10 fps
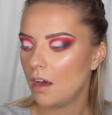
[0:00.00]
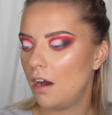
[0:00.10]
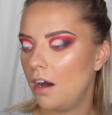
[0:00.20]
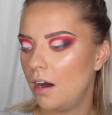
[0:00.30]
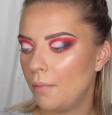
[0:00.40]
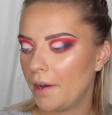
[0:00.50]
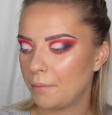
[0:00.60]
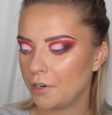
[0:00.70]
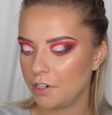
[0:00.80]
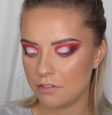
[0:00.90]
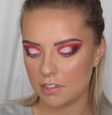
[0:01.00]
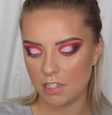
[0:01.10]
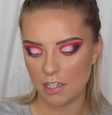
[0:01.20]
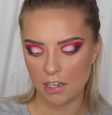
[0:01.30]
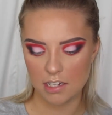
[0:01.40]
I'm going to use
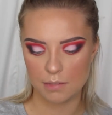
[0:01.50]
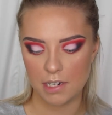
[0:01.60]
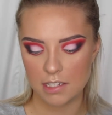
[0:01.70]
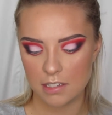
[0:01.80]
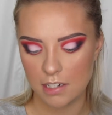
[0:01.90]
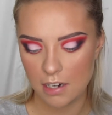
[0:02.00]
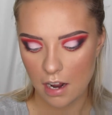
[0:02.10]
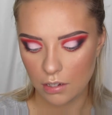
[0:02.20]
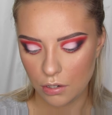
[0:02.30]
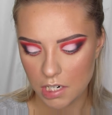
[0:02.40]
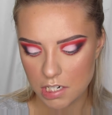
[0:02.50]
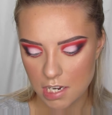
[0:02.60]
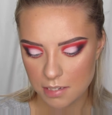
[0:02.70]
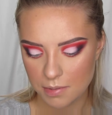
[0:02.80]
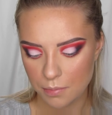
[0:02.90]
the Cosmetics London Eyelure
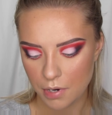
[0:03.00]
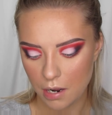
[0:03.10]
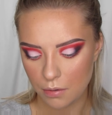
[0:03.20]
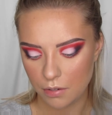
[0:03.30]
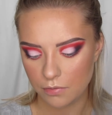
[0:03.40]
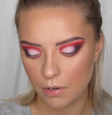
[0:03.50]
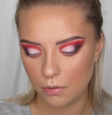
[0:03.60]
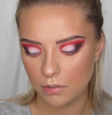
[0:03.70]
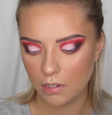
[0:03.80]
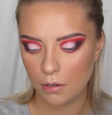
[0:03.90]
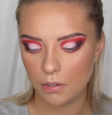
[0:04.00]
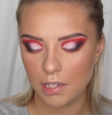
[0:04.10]
Jasmine Brown Faux Glow